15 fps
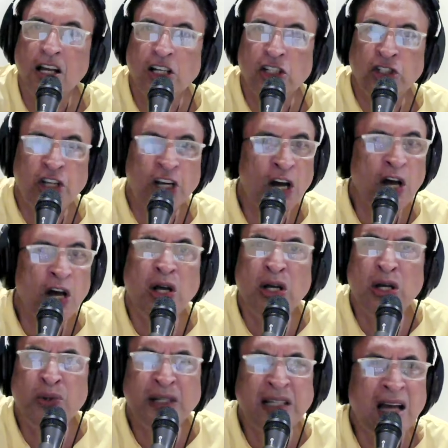
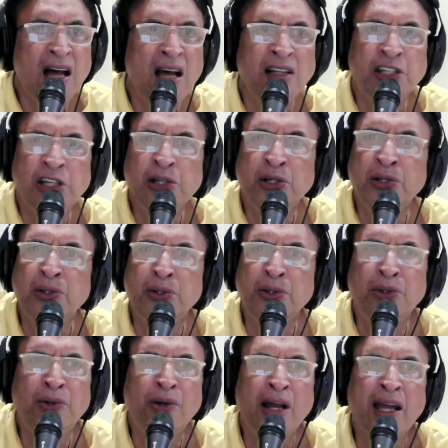Jehovah God, you
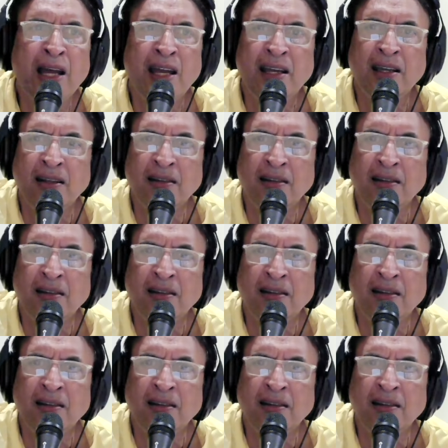reign.